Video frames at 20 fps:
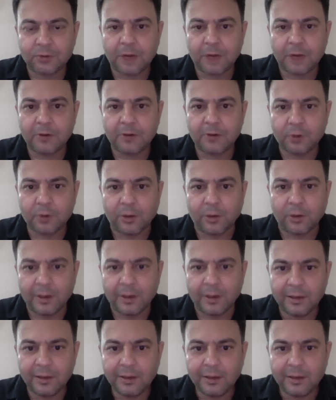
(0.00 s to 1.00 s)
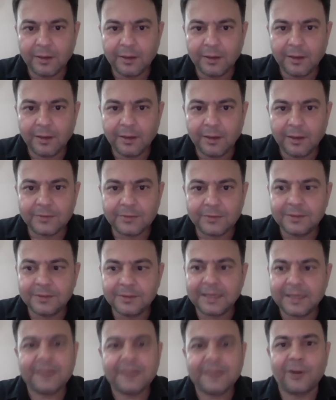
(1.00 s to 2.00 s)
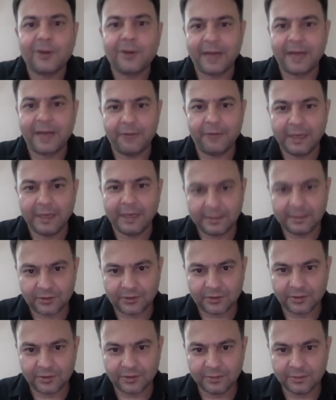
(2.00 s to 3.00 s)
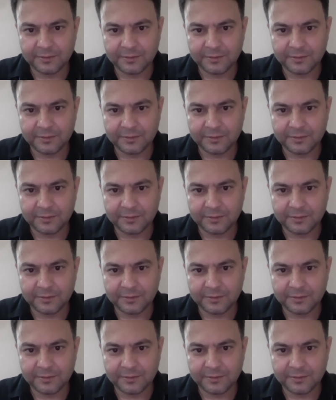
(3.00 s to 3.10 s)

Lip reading: our rule. That is not evidence.